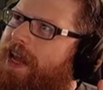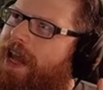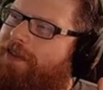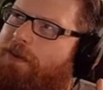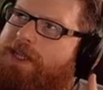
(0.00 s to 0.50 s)

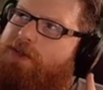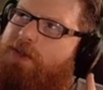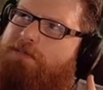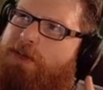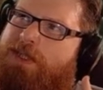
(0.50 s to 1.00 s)
if I went to
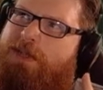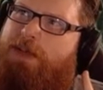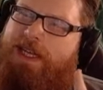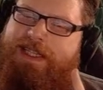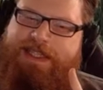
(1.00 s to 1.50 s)
a beauty
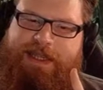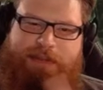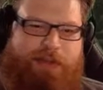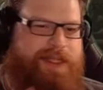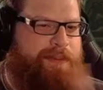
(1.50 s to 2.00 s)
place, a
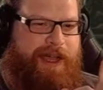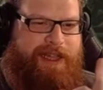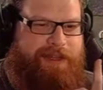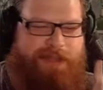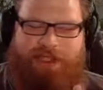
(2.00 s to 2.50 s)
beauty
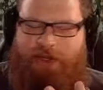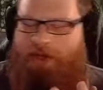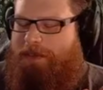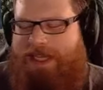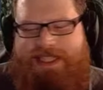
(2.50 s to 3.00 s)
parlour, what do you call
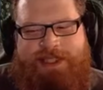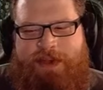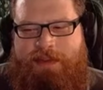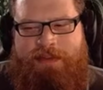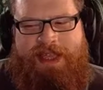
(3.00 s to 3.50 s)
the places
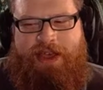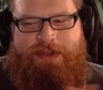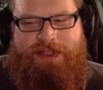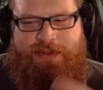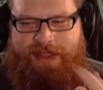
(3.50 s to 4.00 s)
where women go
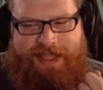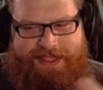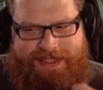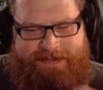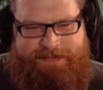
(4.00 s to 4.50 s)
and do the
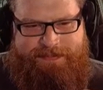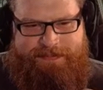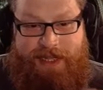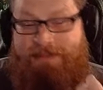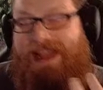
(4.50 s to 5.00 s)
things?
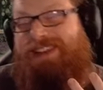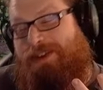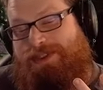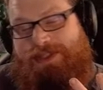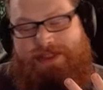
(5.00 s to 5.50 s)
And men
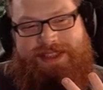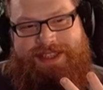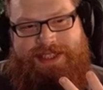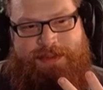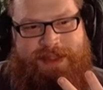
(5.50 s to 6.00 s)
go and do the
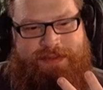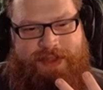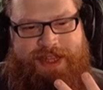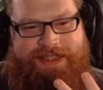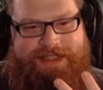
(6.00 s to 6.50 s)
things as well, in
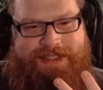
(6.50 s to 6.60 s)
fairness.